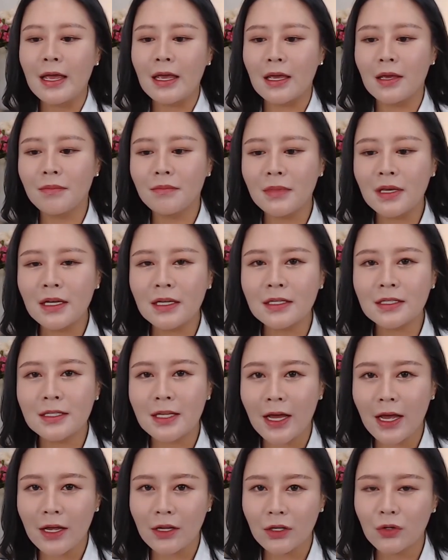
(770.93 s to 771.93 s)
it means
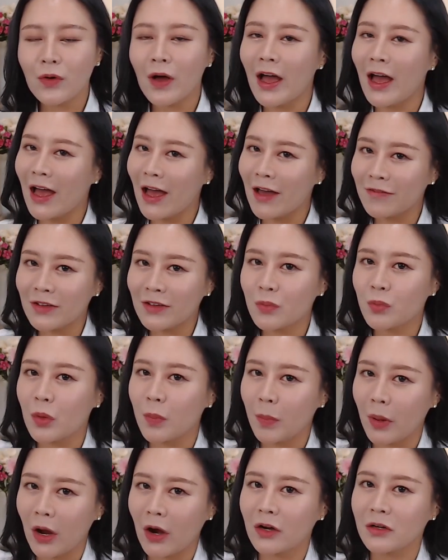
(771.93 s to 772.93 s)
that you haven't
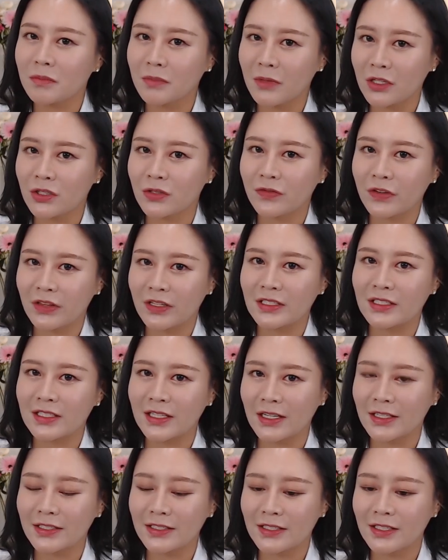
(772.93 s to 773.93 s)
prepared much for this
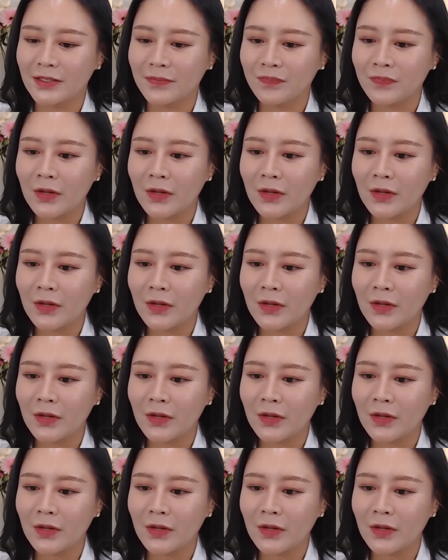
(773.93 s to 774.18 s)
test.